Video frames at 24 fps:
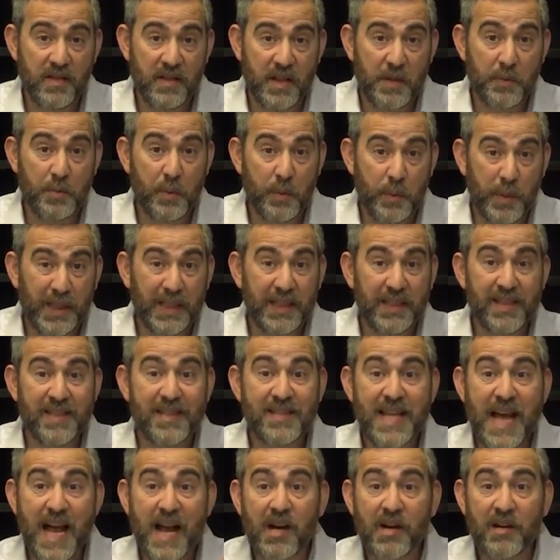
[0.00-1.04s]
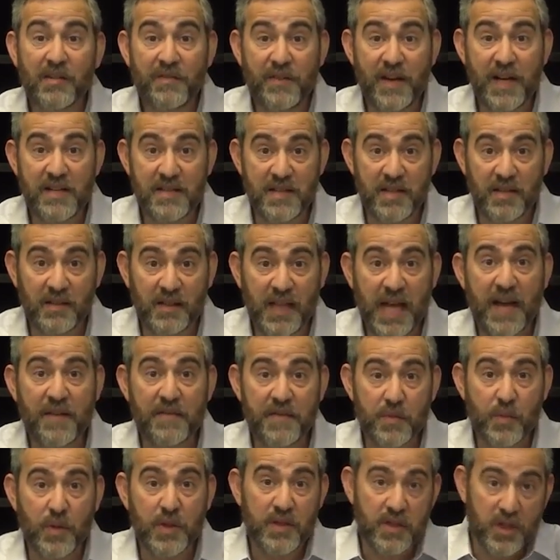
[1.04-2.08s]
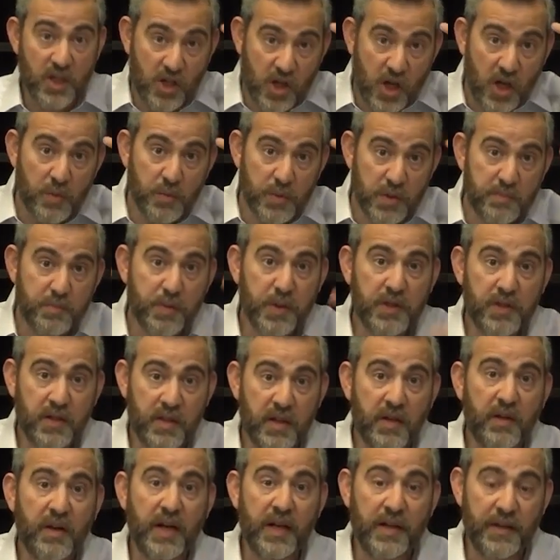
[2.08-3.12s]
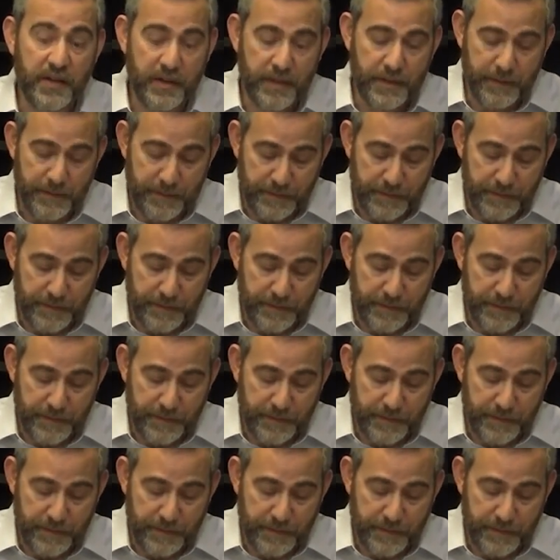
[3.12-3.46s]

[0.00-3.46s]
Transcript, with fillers: They were willing to sacrifice their lives once the gun was put to their head.